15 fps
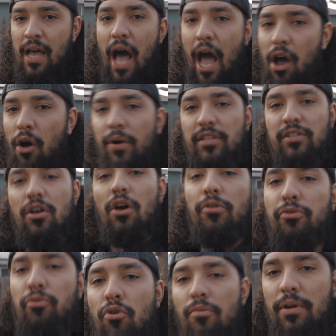I always go
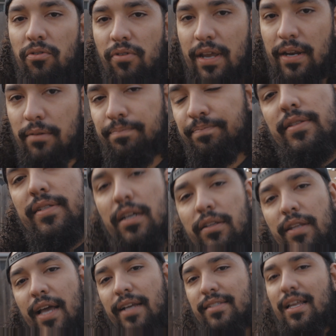through them and read them. Until
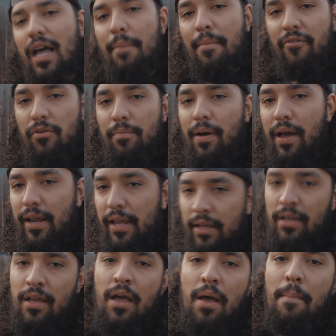next time, everybody,
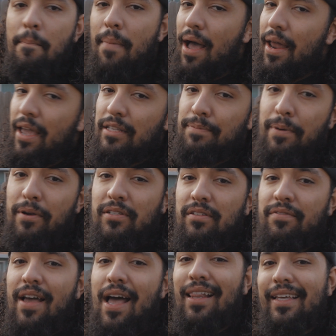my name's Pierce
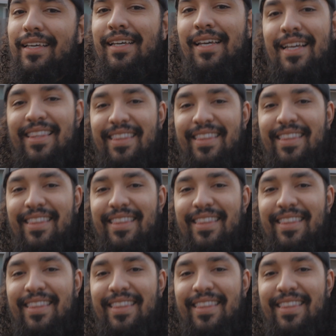LaValle.